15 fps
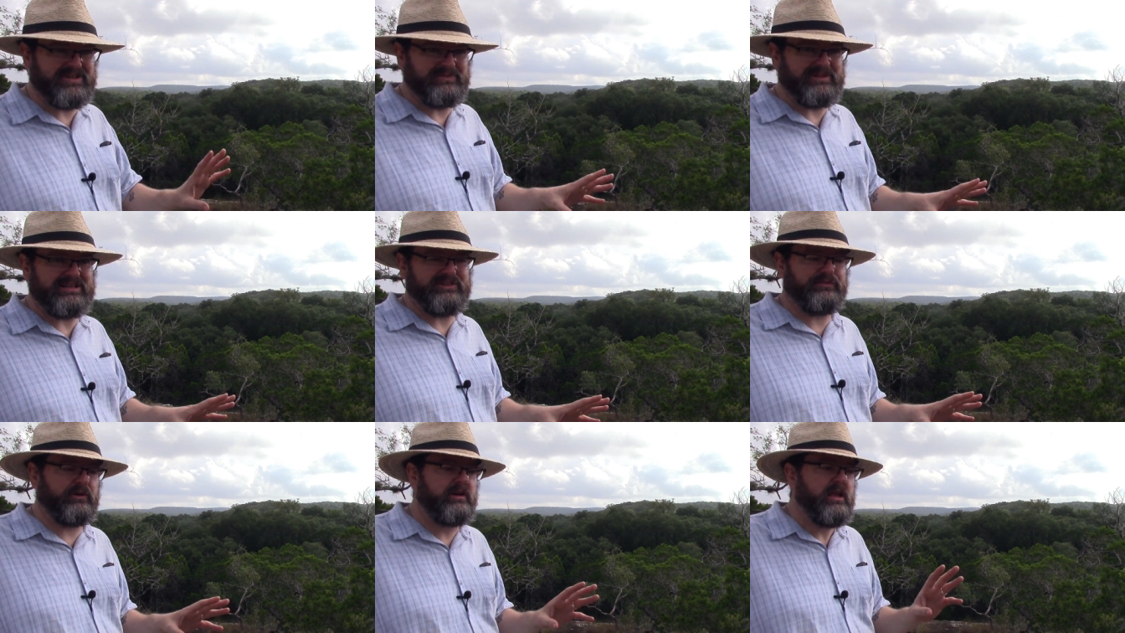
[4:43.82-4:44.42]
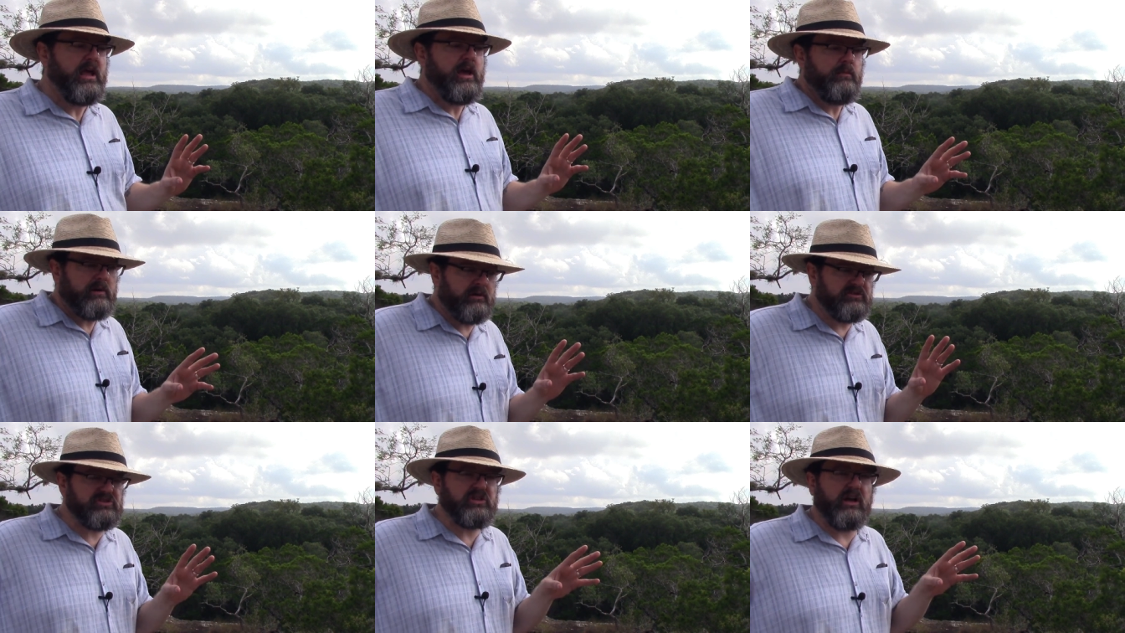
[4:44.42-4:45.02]
something different.
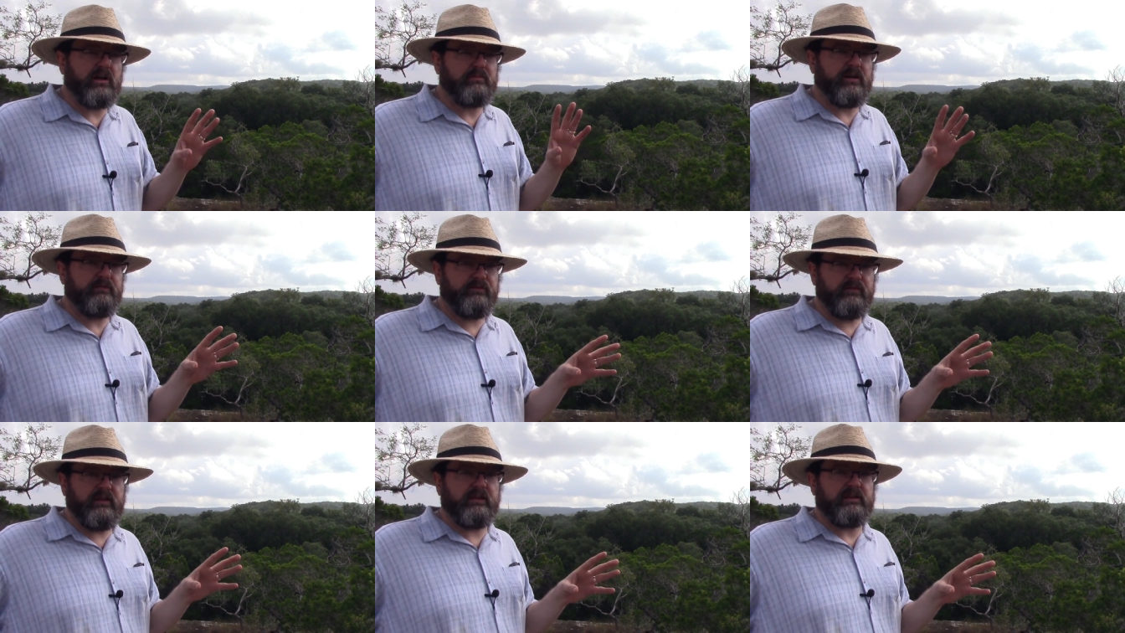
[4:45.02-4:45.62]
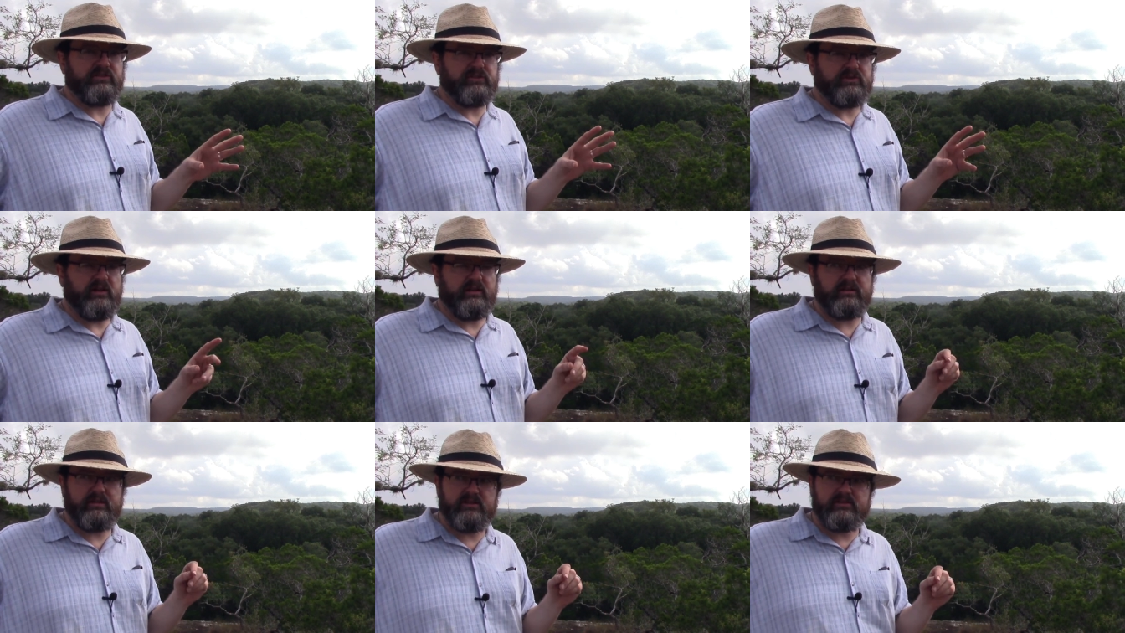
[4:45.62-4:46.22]
But I'm just talking about figures,
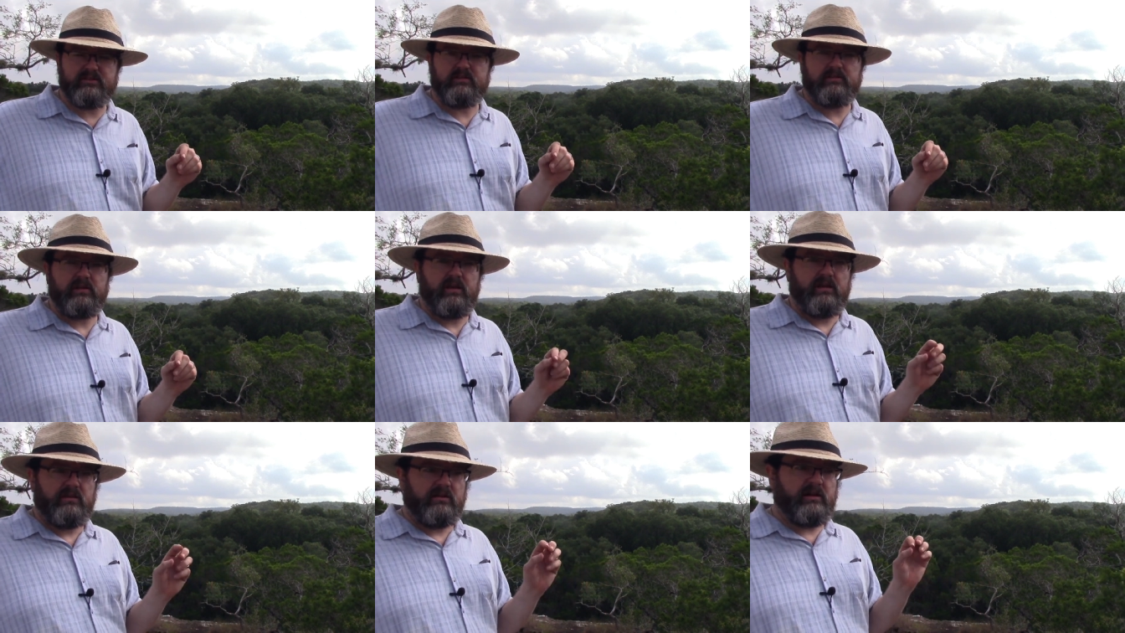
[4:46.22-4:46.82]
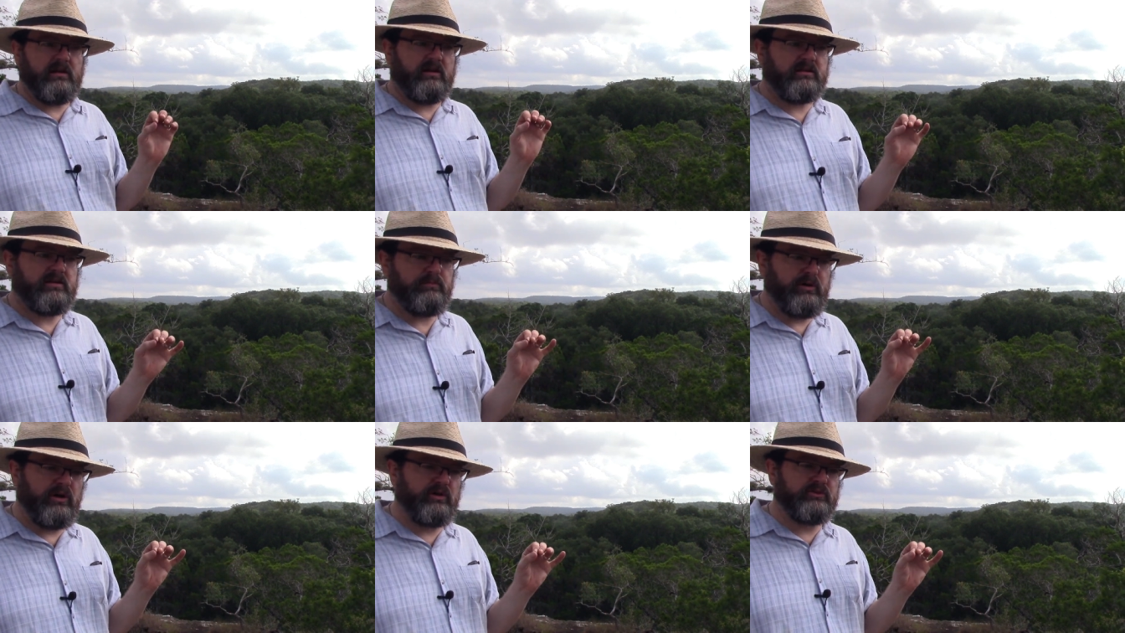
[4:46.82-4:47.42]
right? These uh,
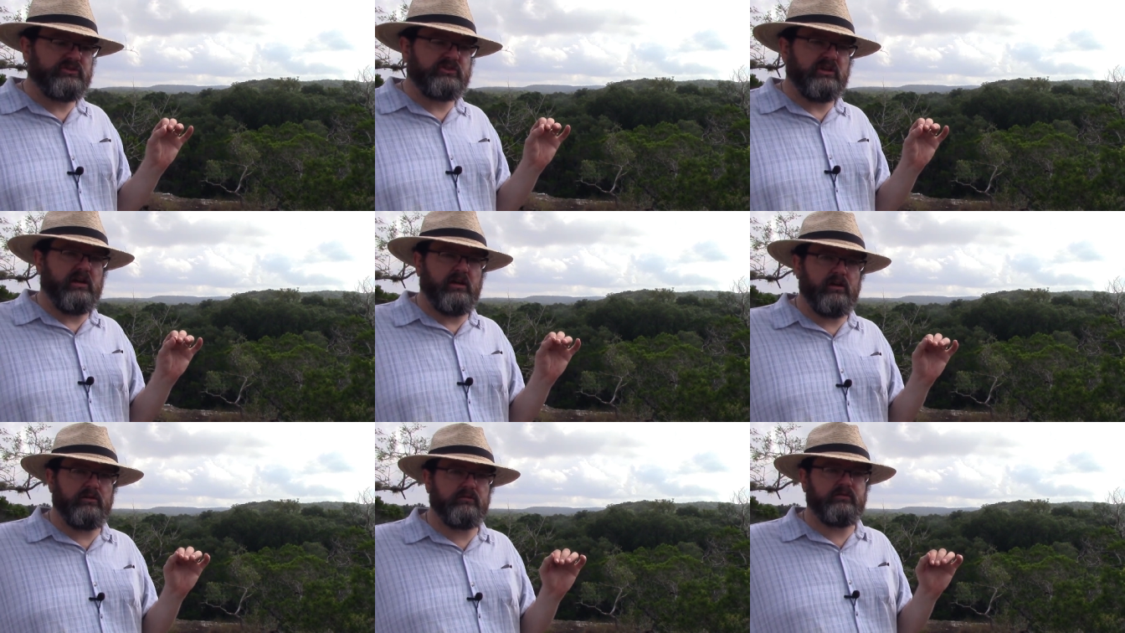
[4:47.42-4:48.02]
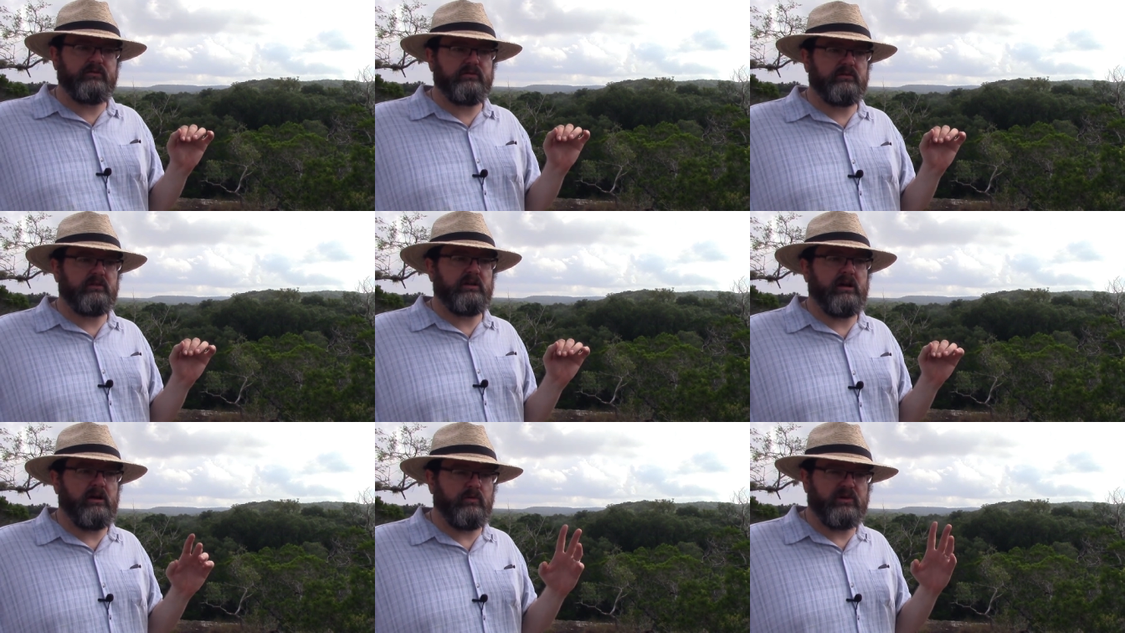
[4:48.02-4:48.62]
composed of
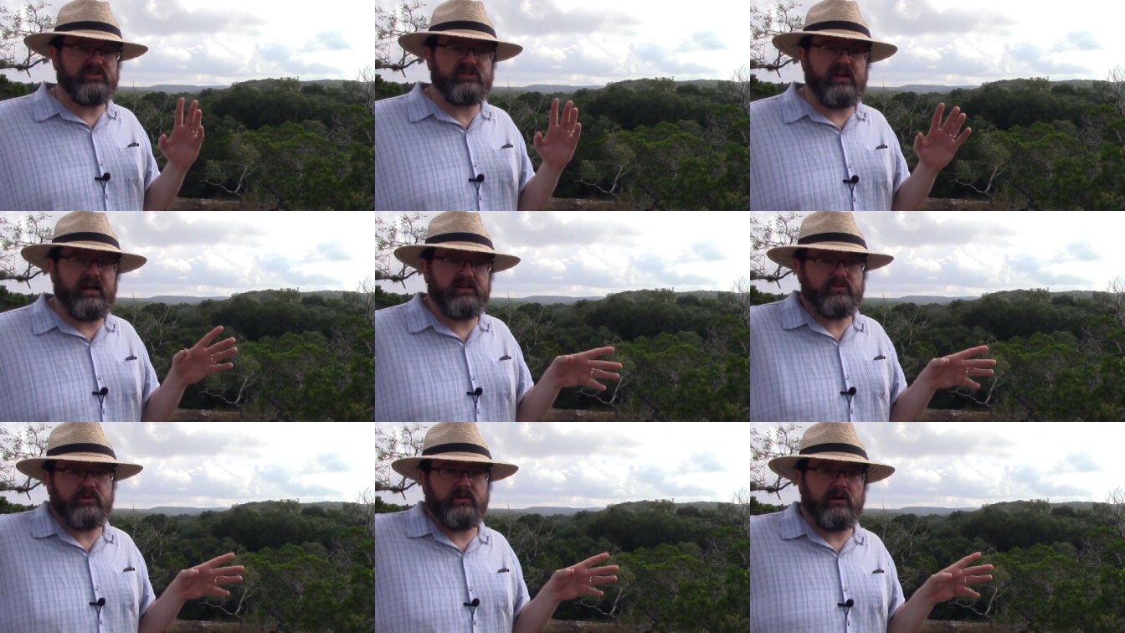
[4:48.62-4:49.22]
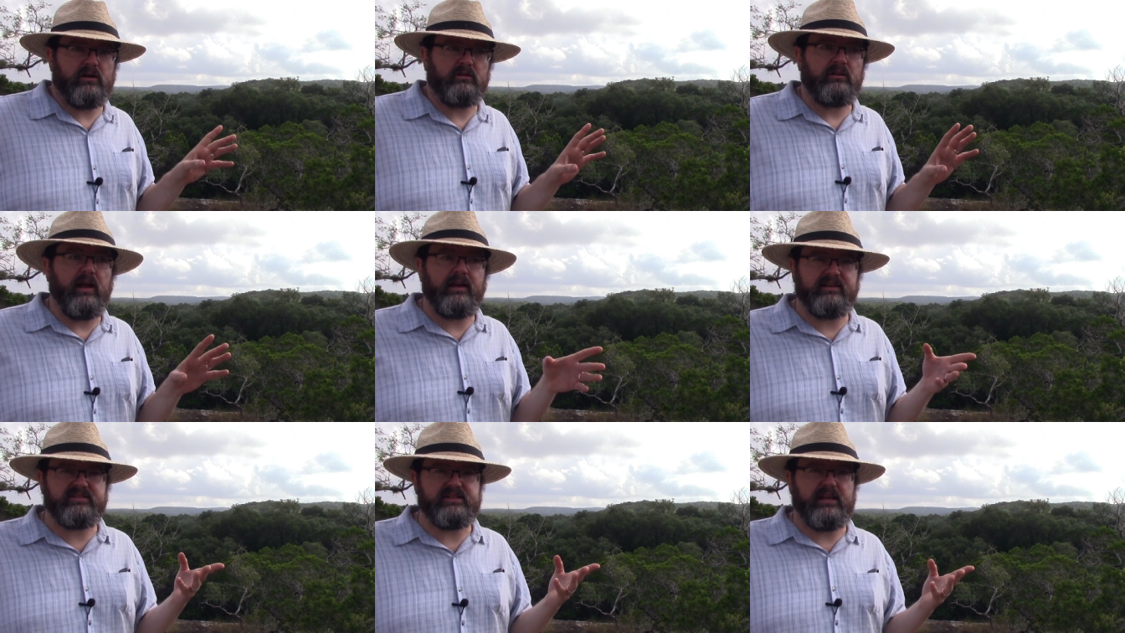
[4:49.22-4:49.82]
uh, where sides were, are
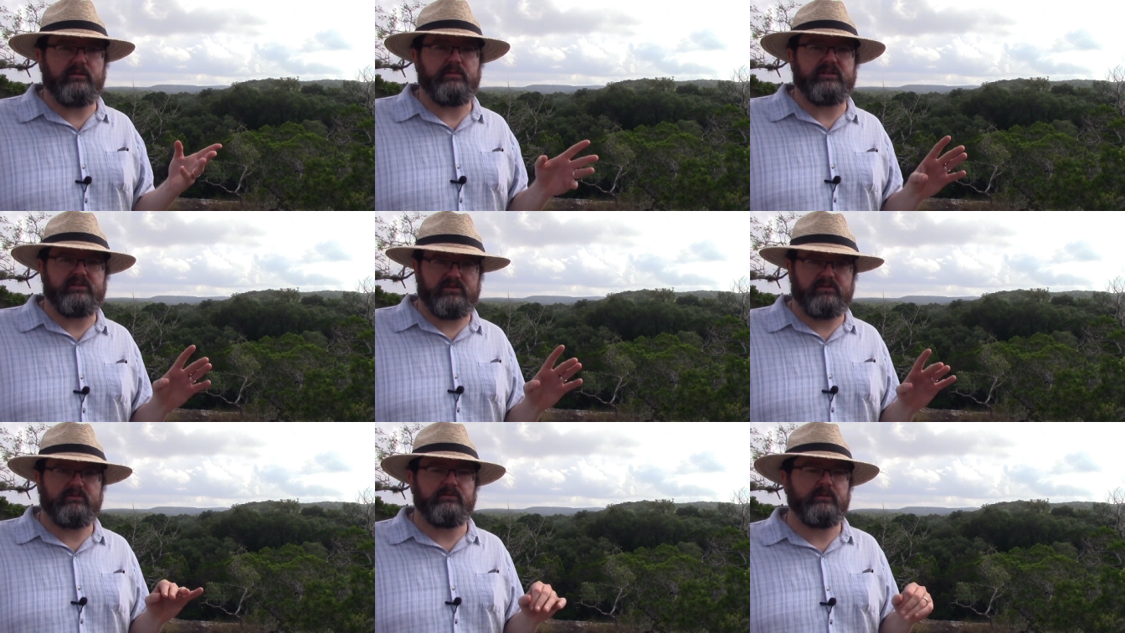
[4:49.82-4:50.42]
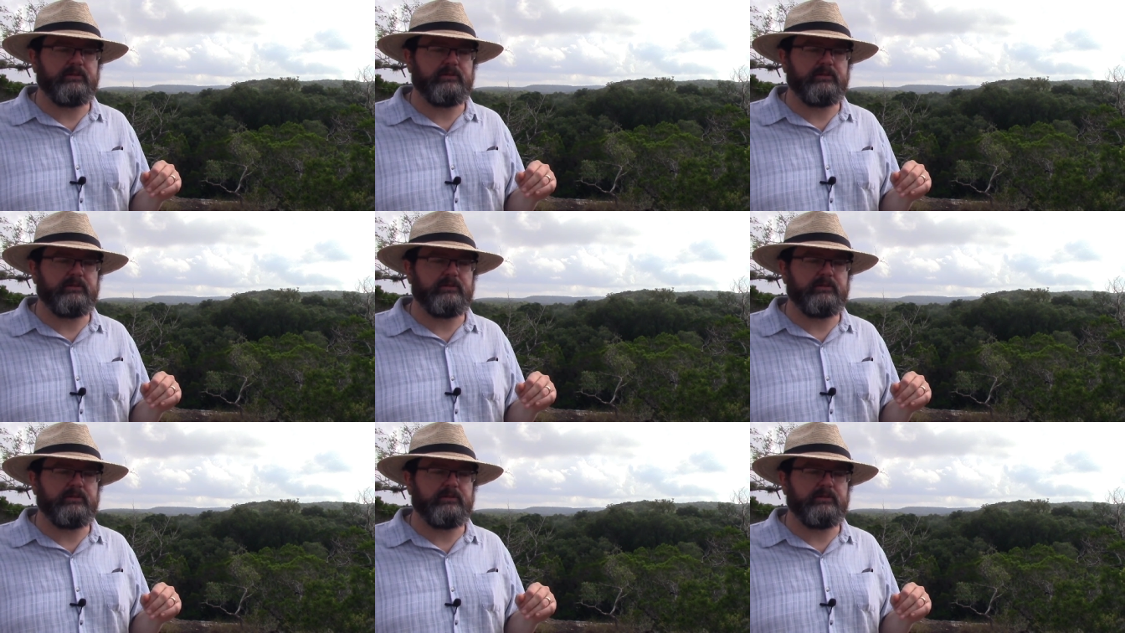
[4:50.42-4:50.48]
line segments.